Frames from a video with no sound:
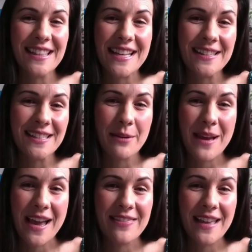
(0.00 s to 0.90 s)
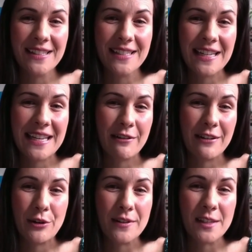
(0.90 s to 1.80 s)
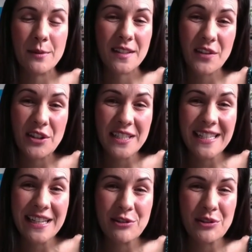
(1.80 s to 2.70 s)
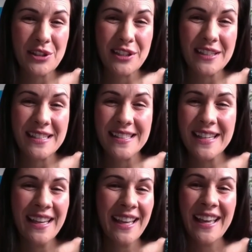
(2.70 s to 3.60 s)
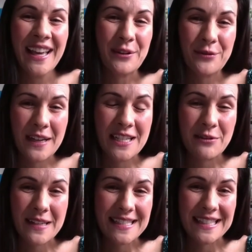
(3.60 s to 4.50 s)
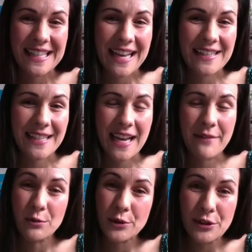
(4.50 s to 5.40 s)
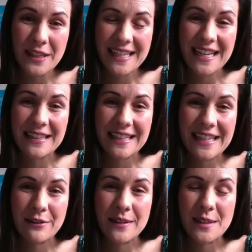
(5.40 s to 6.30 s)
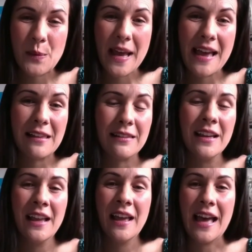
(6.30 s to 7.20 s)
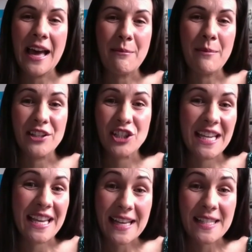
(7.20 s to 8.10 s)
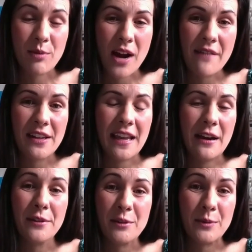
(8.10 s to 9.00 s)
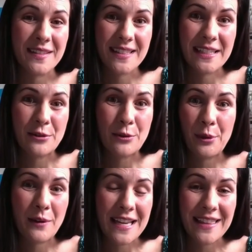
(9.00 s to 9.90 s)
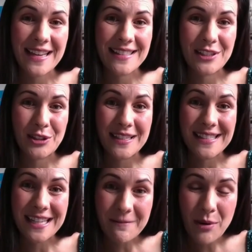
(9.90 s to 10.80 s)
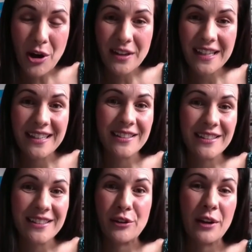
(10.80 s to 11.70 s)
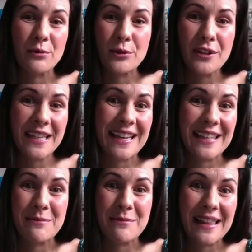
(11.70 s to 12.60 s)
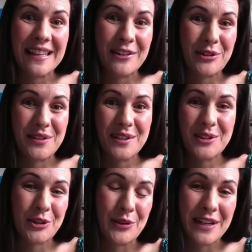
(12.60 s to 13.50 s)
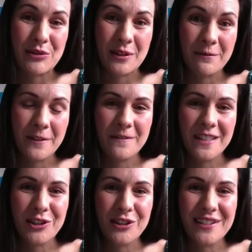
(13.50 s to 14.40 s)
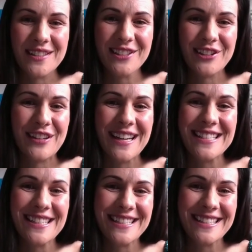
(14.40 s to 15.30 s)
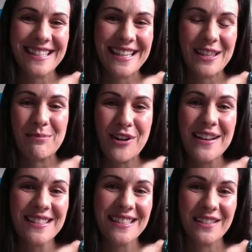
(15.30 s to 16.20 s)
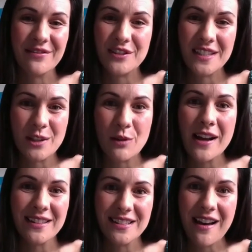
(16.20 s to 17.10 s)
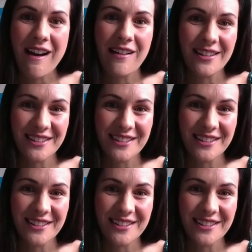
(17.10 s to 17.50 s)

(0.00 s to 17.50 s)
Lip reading: The last time I had that done here in Oz, it was $1,300. A friend recently had to have a root canal here as well, and she has private health and was still $3,000 out of pocket. A root canal in Bali costs $250. So as you can see, the pricing difference is quite stark.